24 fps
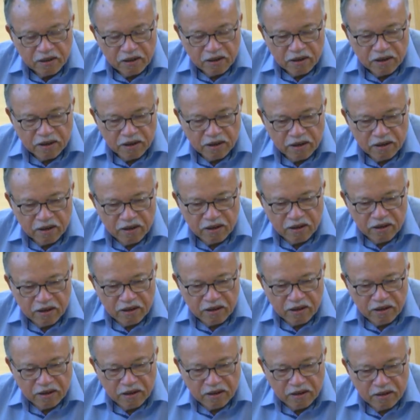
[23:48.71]

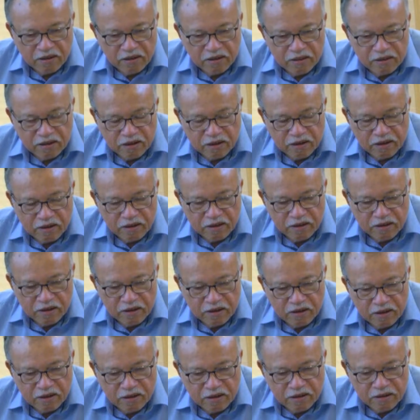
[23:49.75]
uh,
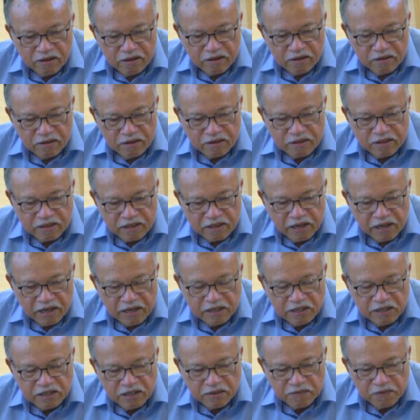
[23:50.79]
the the
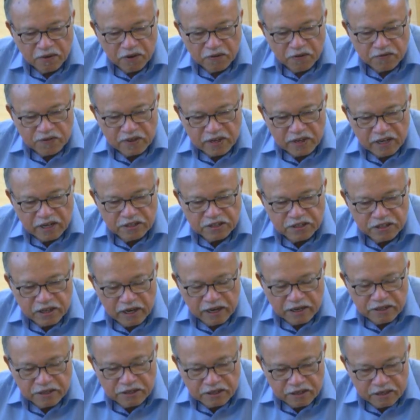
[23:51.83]
tradition of
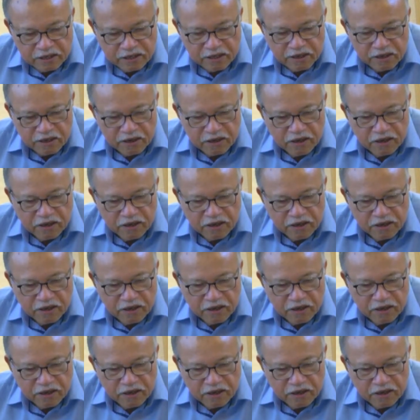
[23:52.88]
translation